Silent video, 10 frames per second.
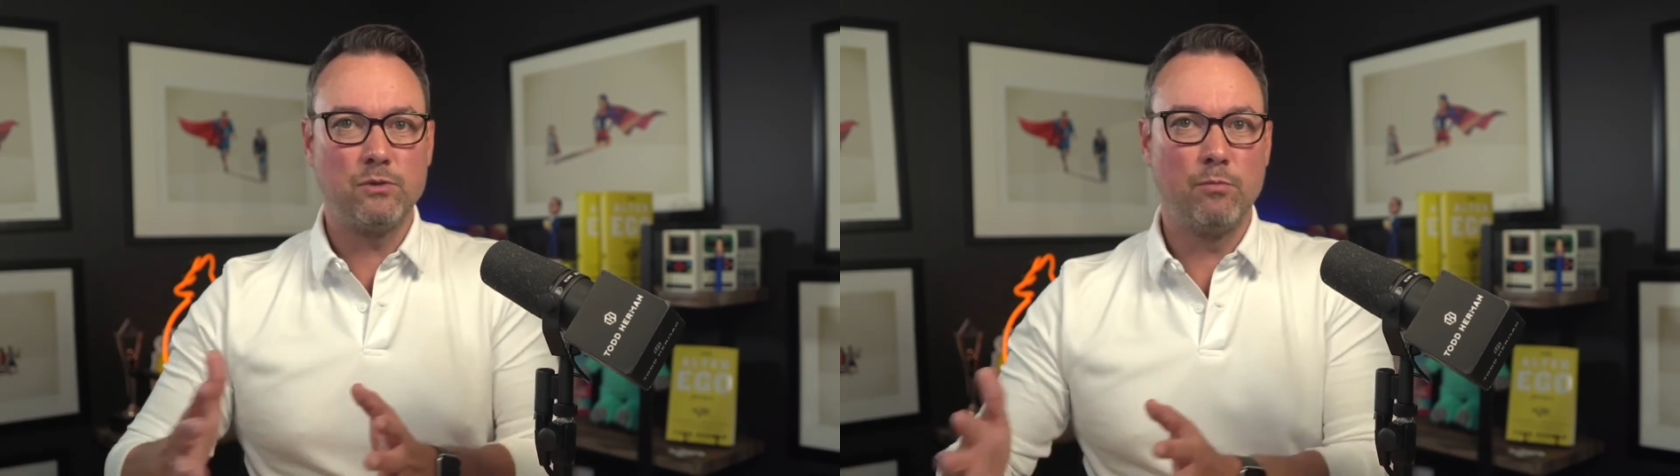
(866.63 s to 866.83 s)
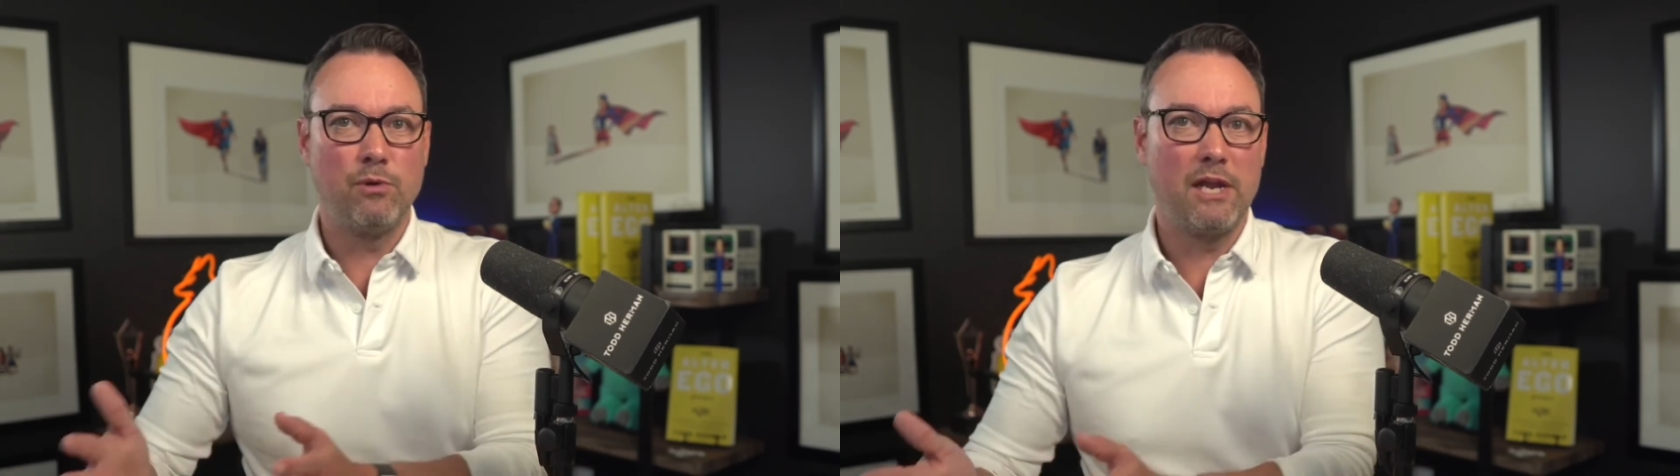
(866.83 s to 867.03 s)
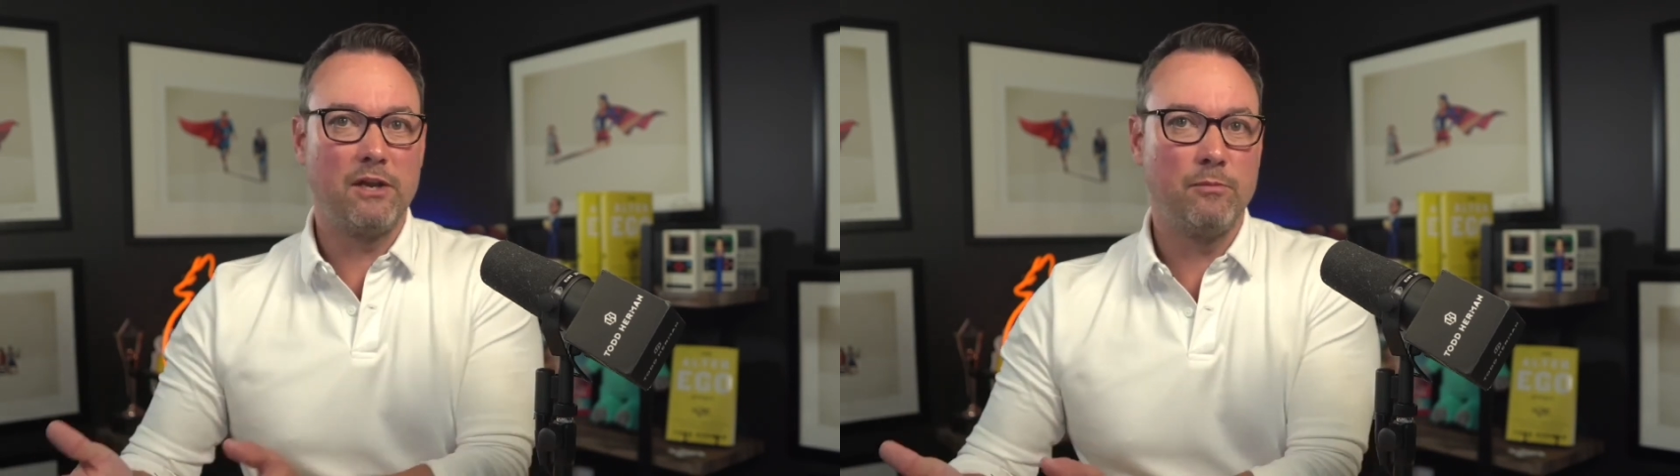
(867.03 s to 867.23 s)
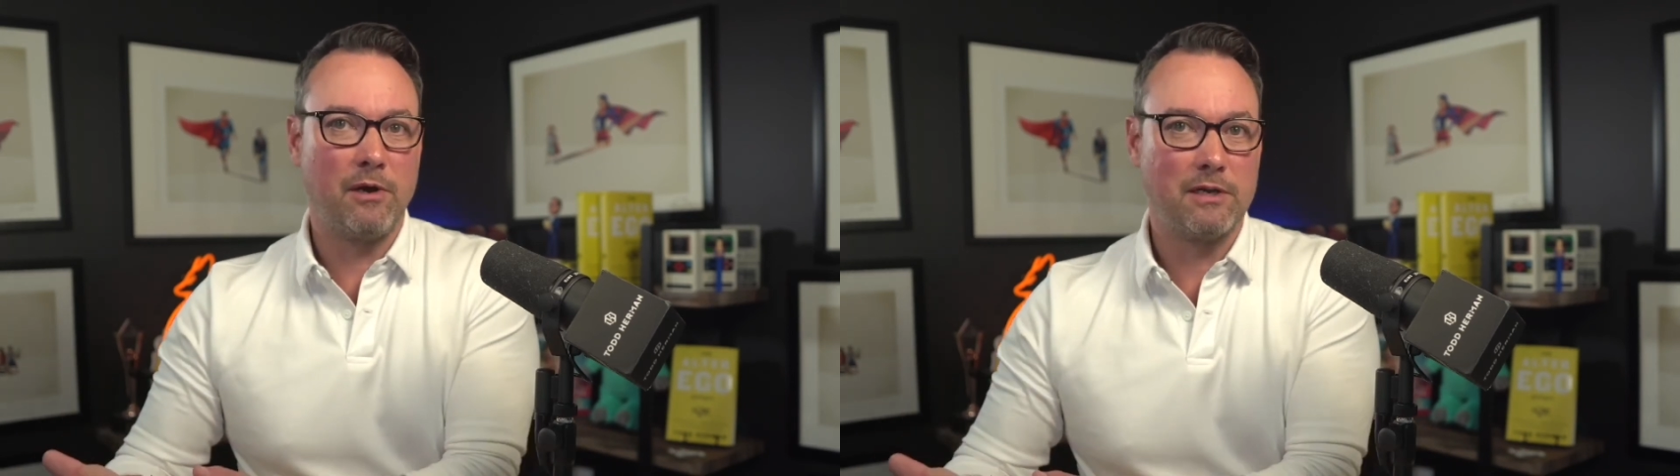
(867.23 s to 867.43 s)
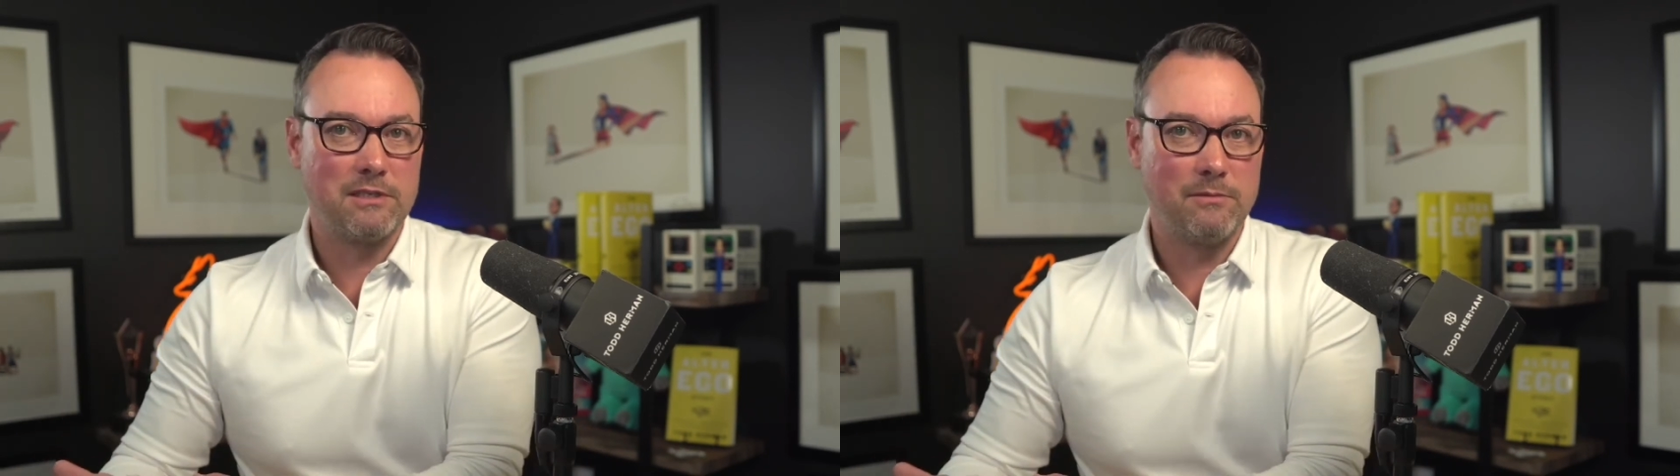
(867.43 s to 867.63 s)
brand new
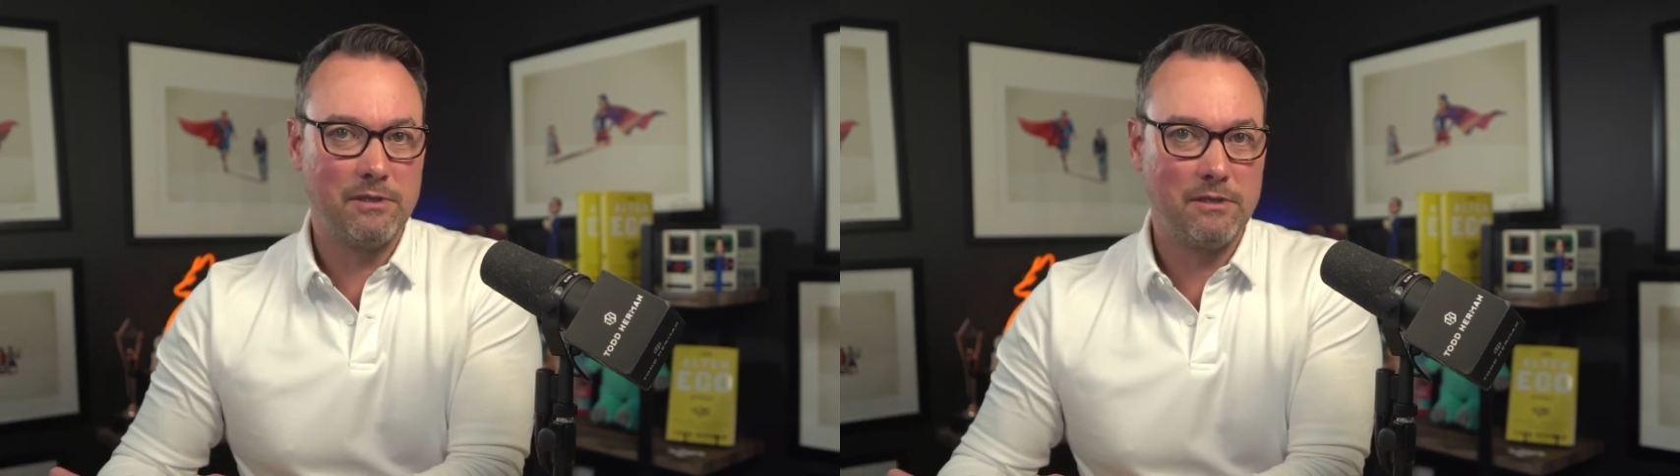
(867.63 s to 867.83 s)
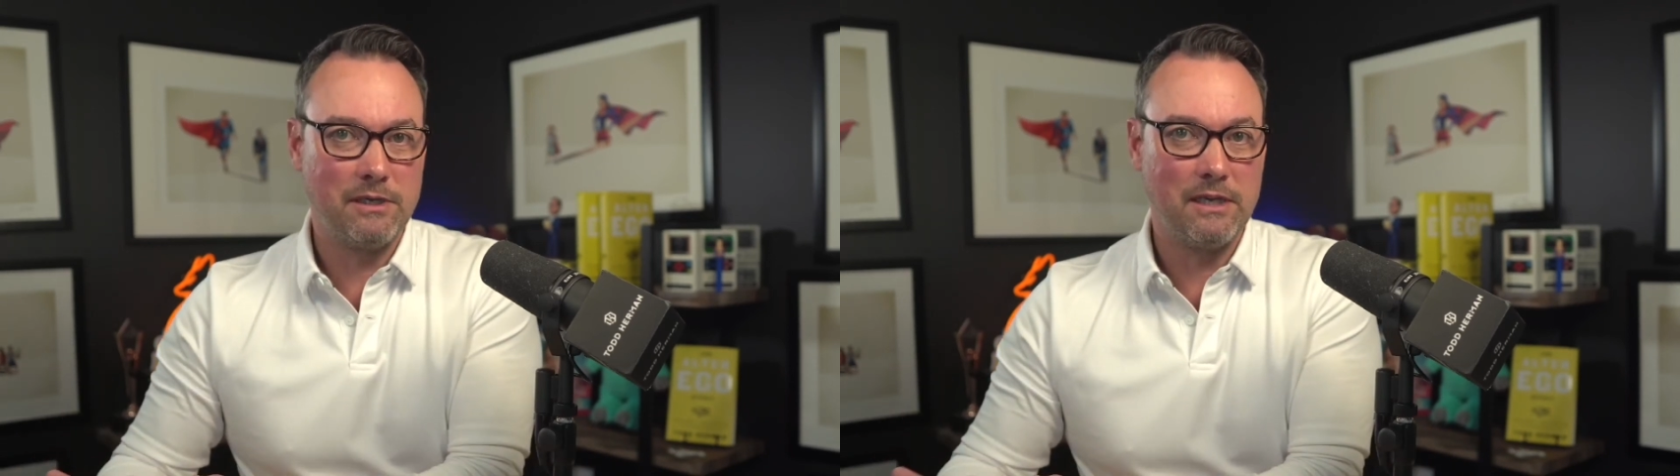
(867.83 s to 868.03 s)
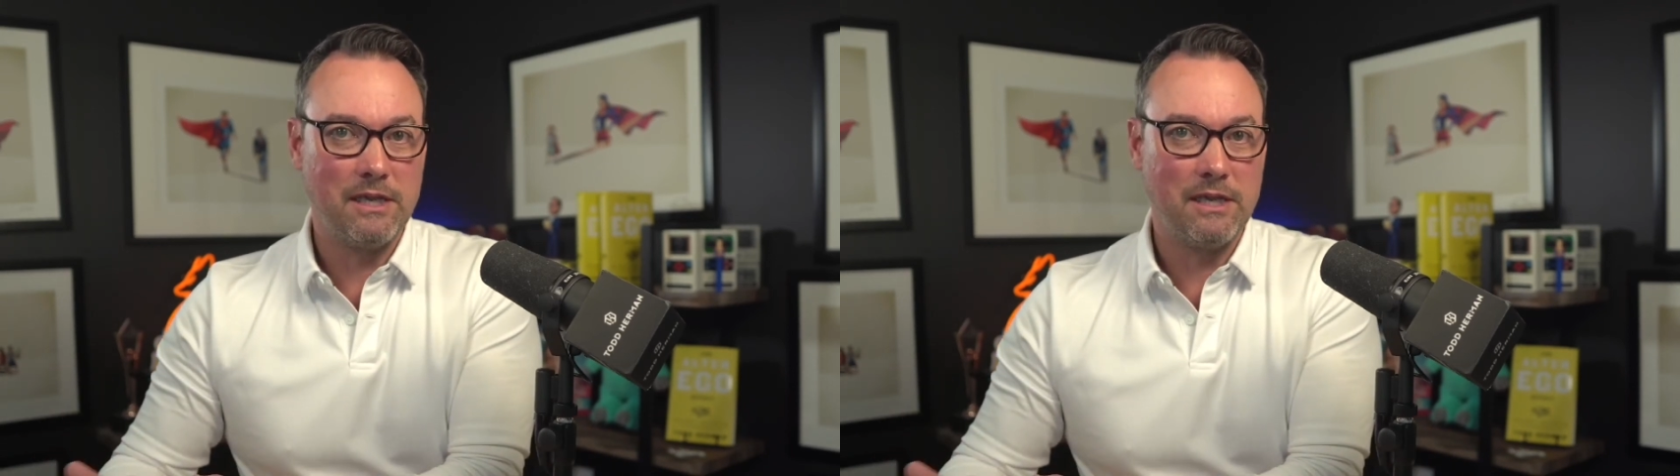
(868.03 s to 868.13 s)
possibility